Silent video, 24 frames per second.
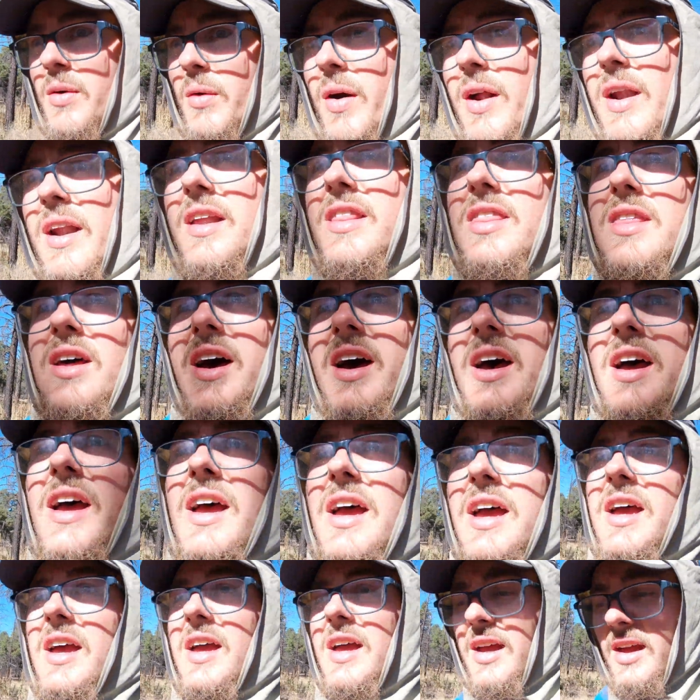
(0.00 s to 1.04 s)
wanted the
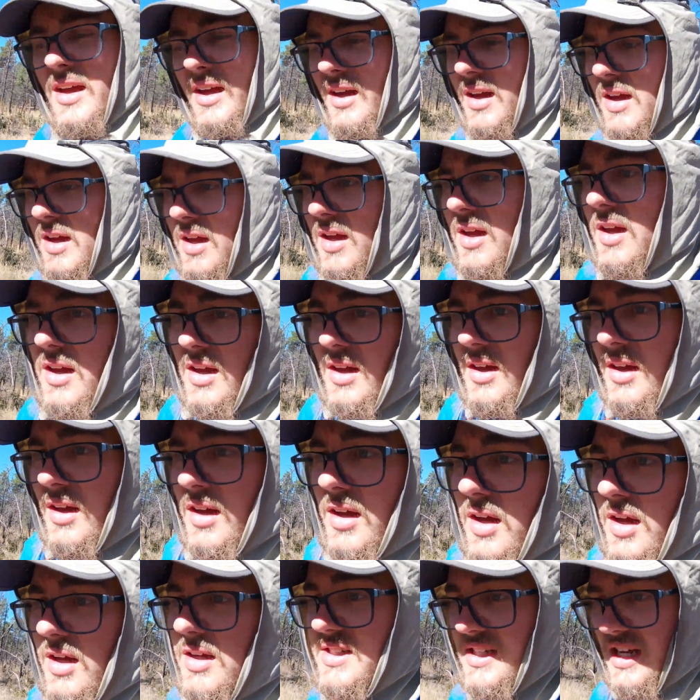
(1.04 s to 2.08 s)

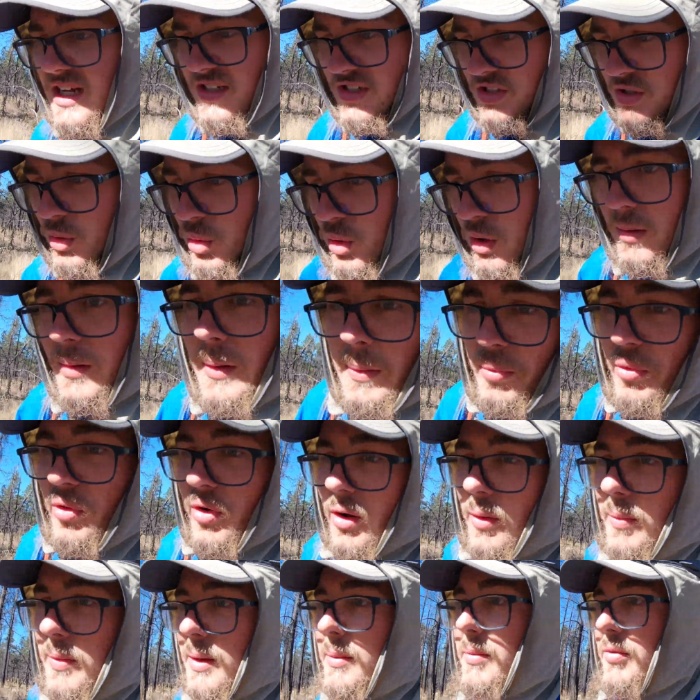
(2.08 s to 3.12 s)
tent to warm up a
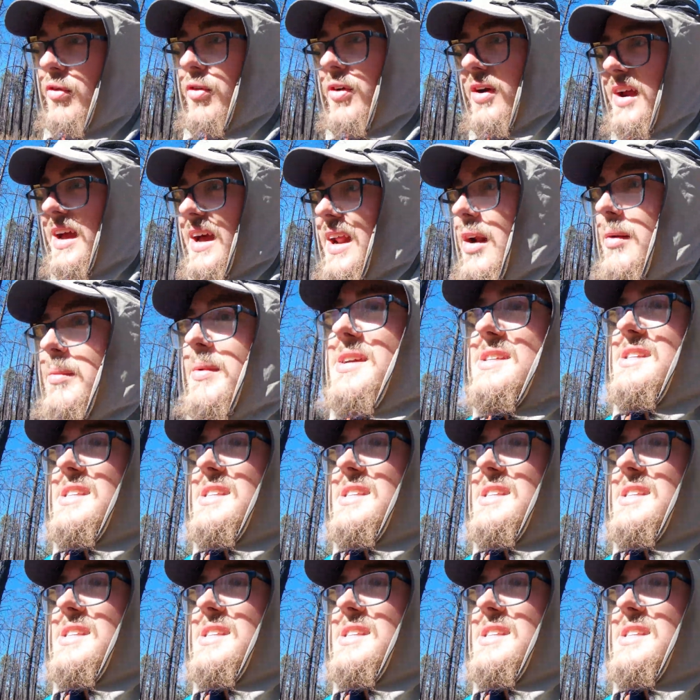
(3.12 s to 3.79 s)
little bit before I got out of my